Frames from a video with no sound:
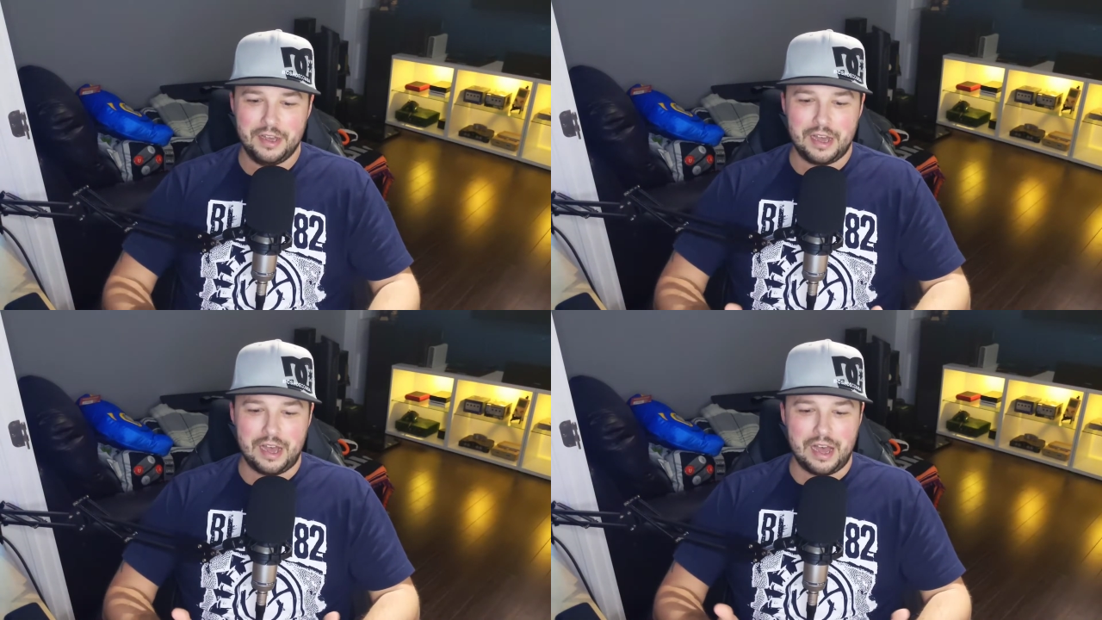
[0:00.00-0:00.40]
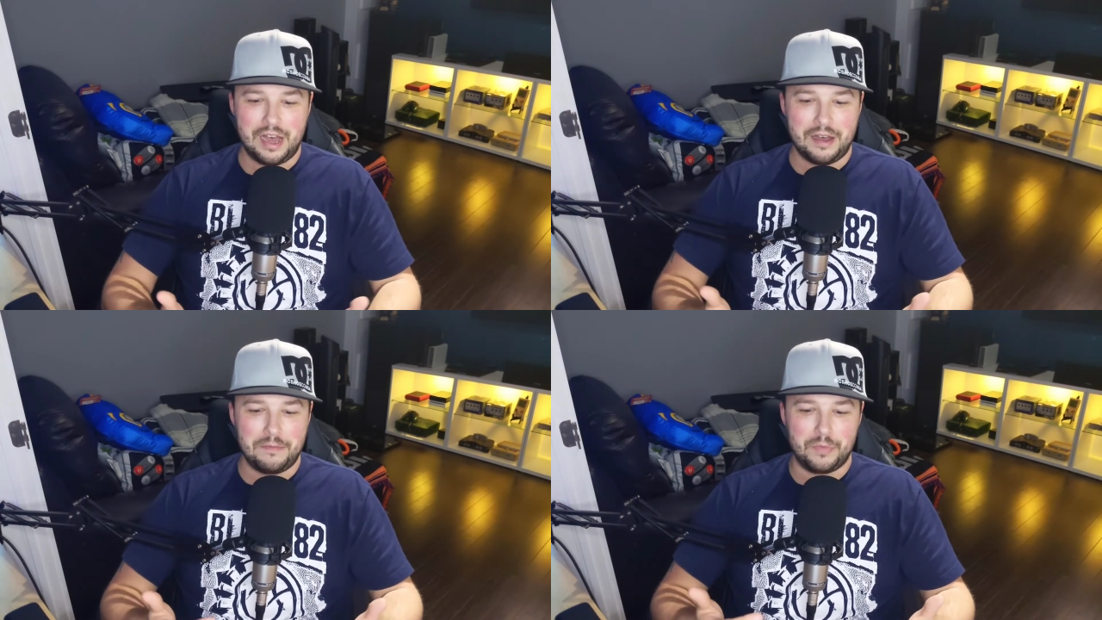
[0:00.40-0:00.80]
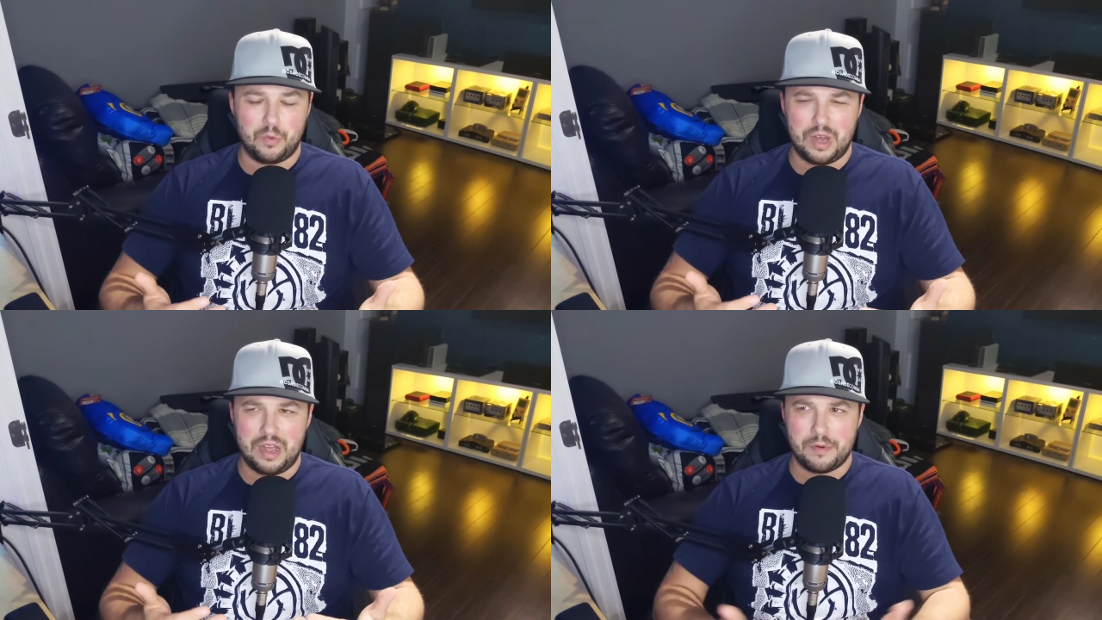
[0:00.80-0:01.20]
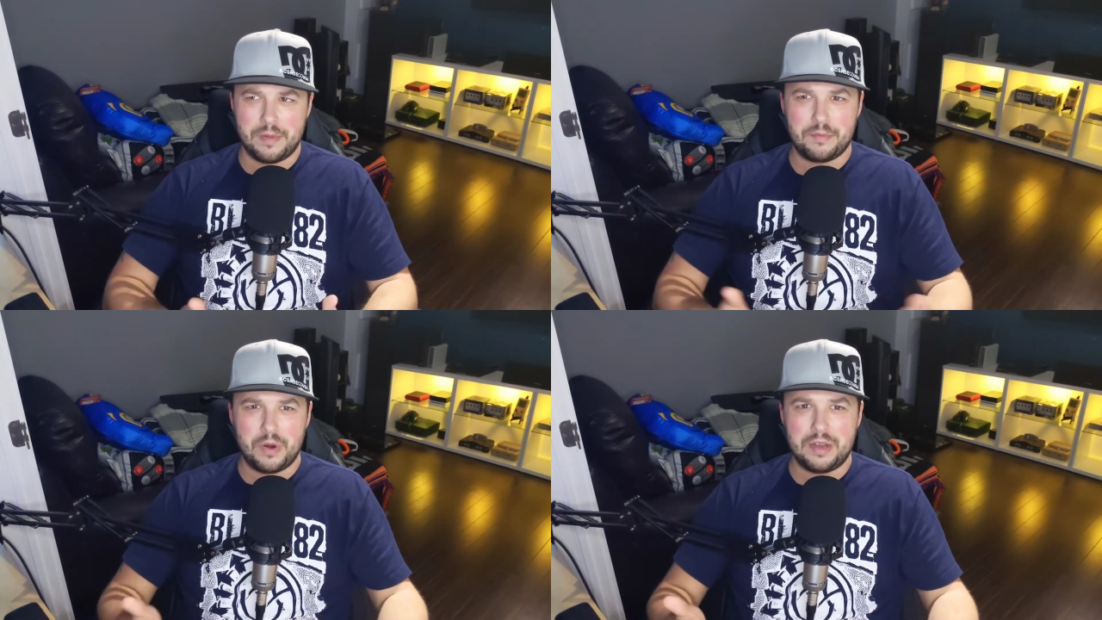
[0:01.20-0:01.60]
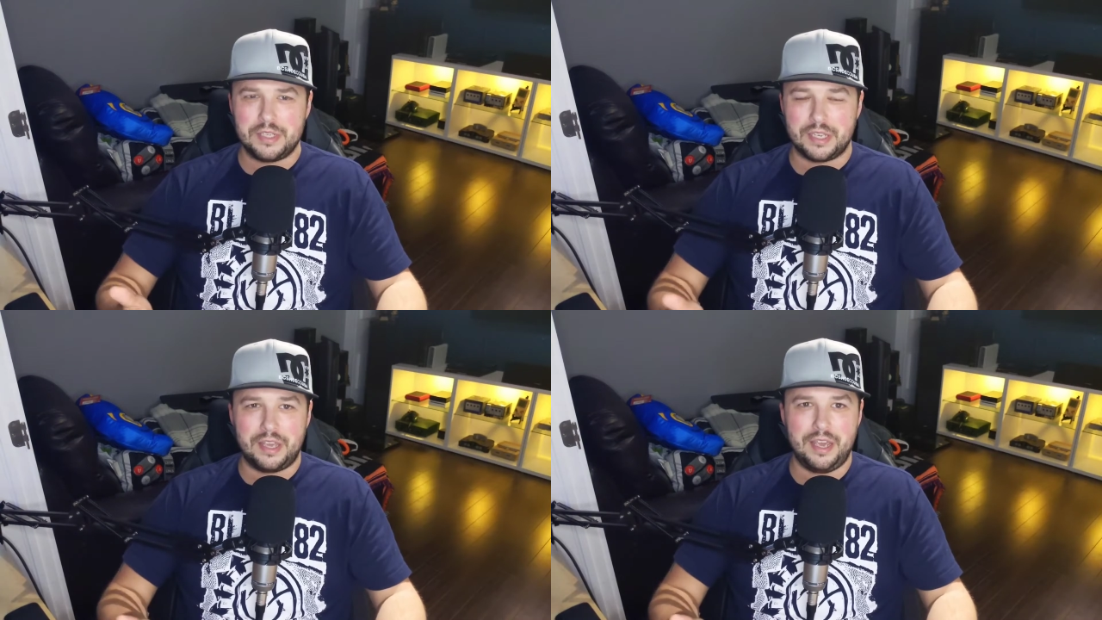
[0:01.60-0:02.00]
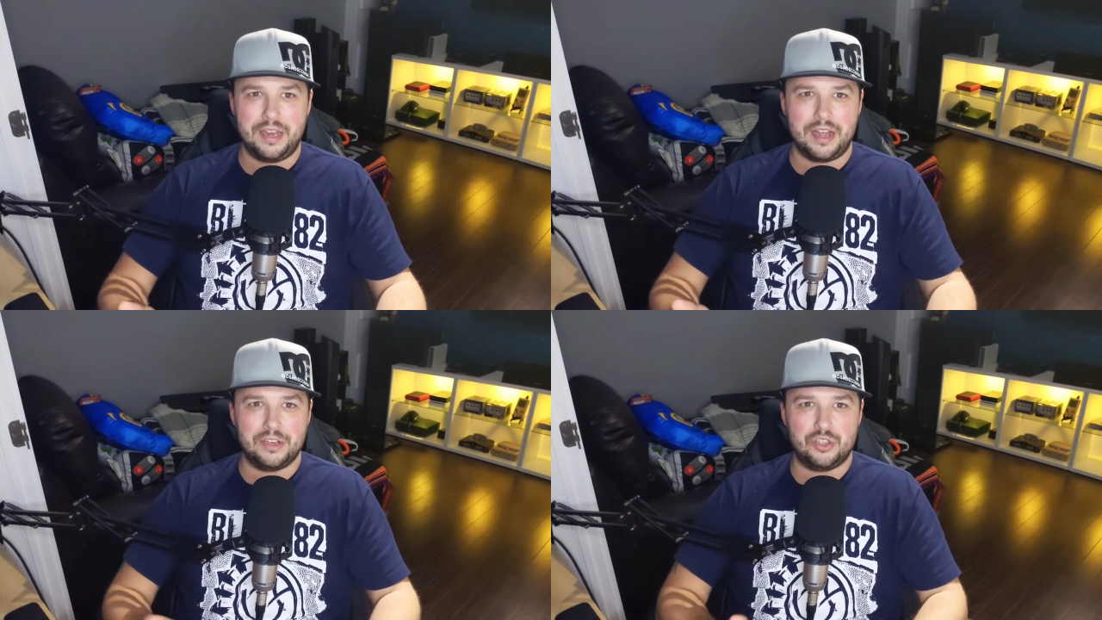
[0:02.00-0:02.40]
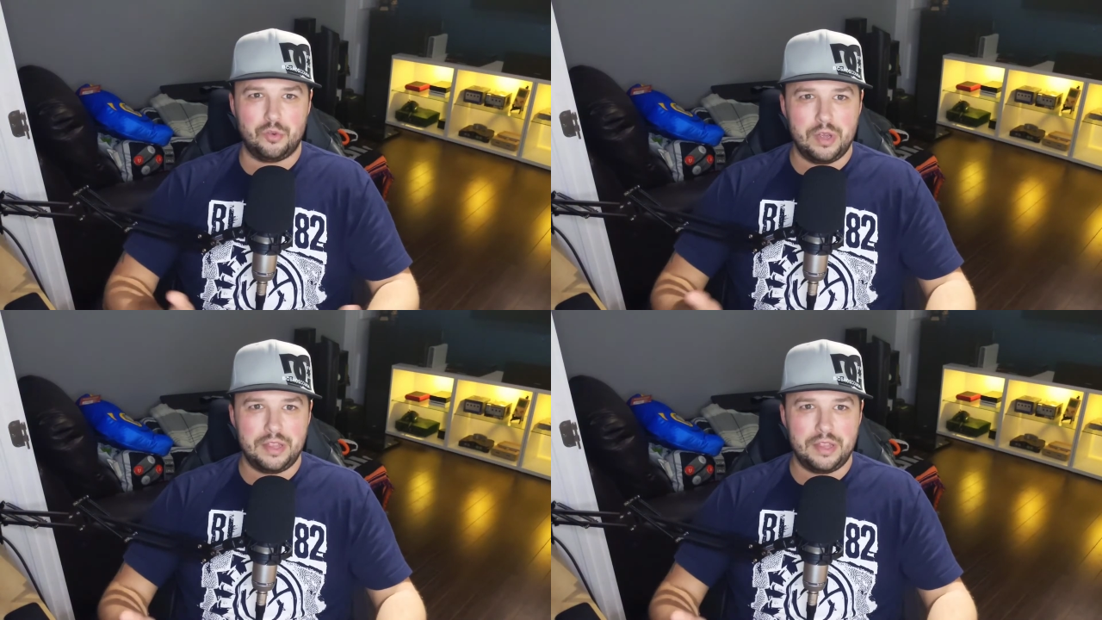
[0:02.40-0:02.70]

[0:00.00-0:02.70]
I remember when I was a kid, I enjoyed this